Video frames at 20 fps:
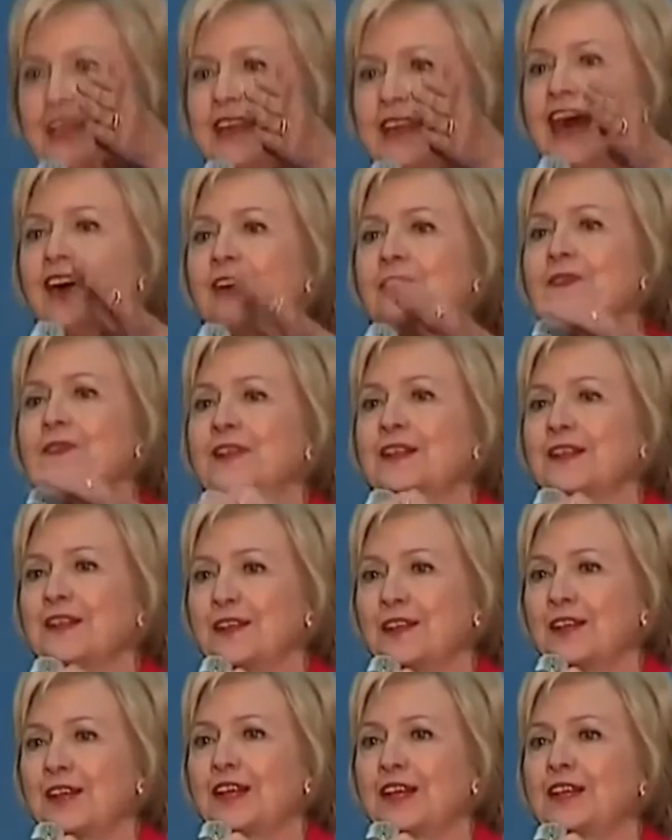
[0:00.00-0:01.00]
Now,
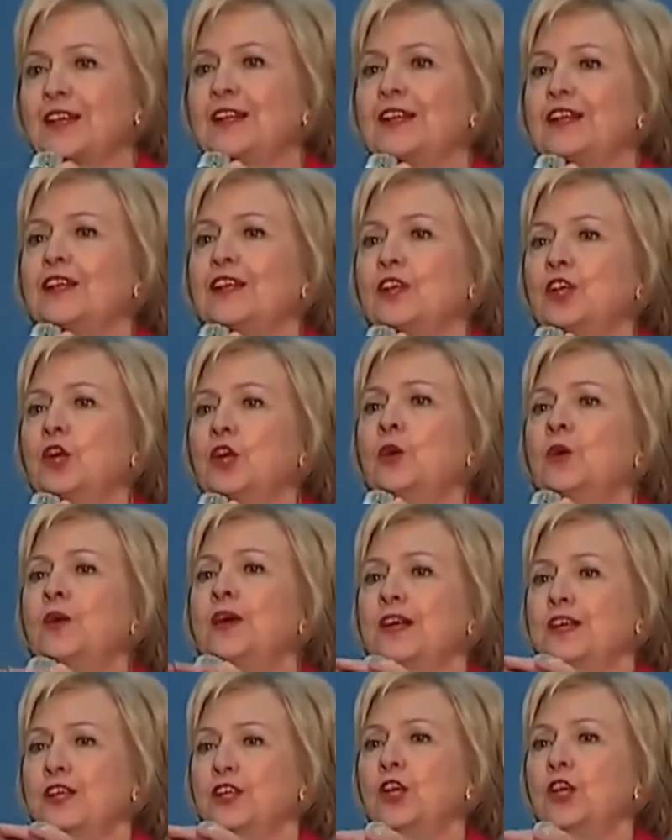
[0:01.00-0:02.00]
you,
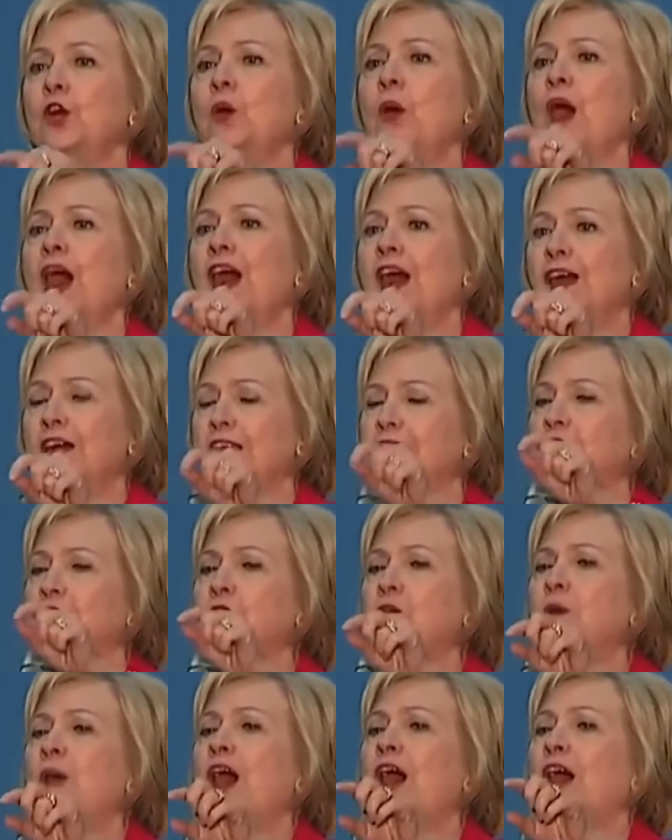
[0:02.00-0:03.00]
you are,
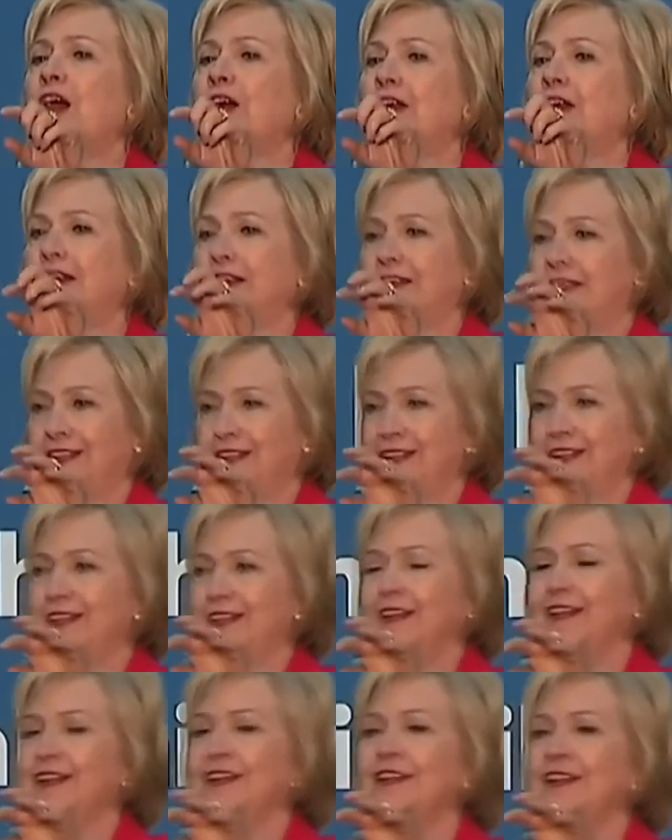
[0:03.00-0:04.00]
you are
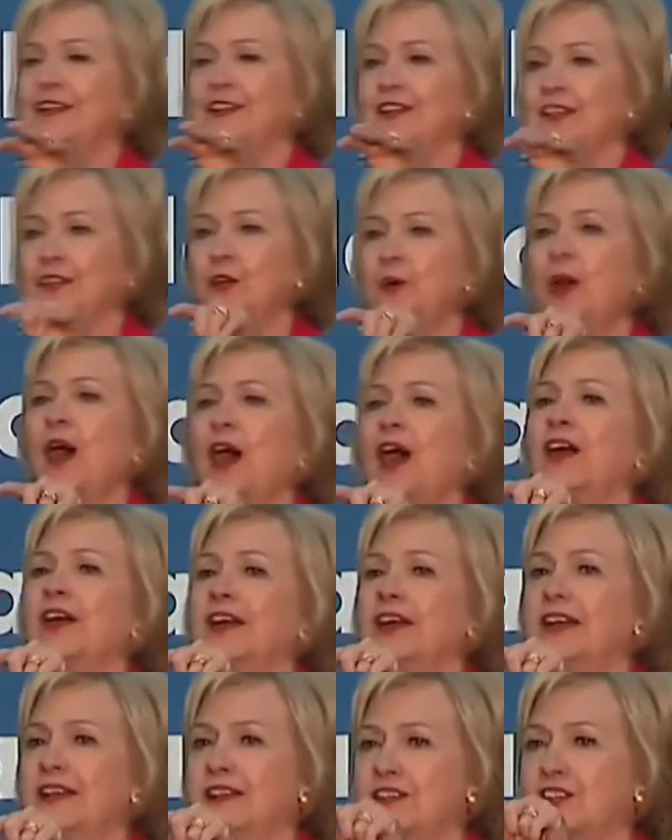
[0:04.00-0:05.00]
you
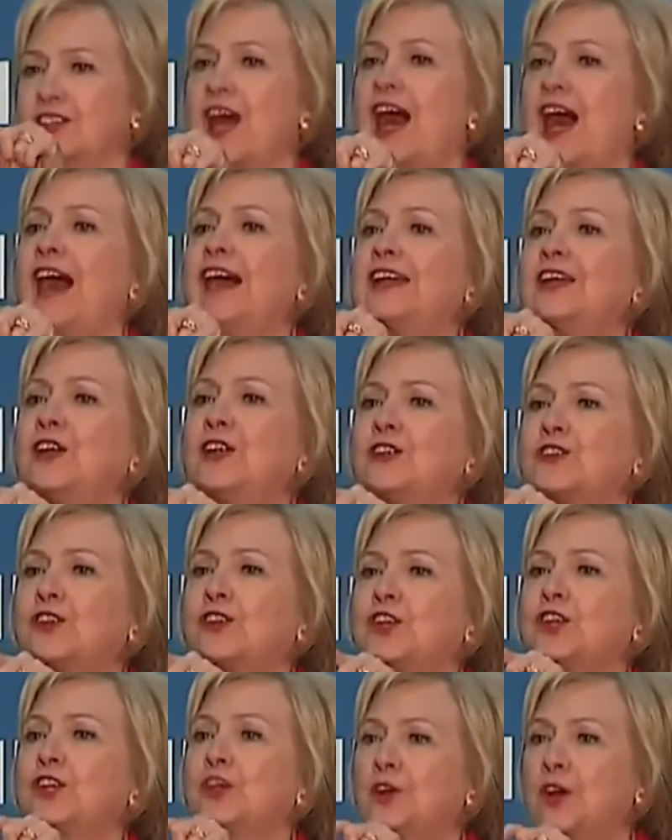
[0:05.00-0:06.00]
are entitled
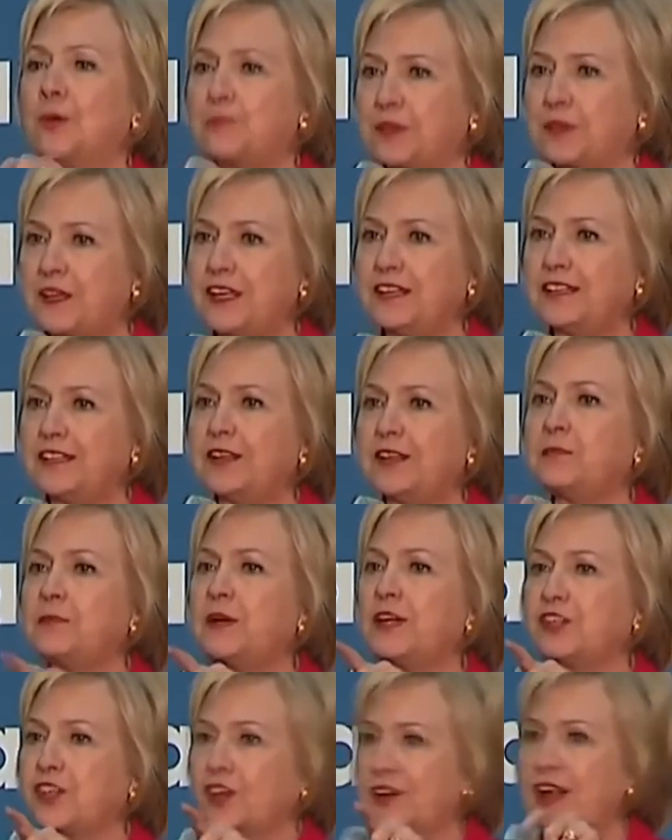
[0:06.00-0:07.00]
to your opinion,
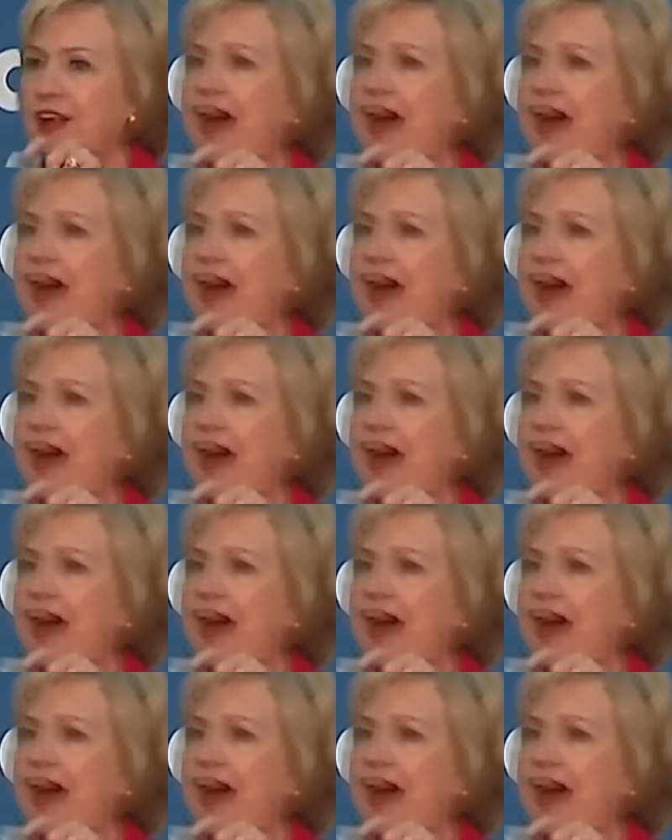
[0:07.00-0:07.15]
but you're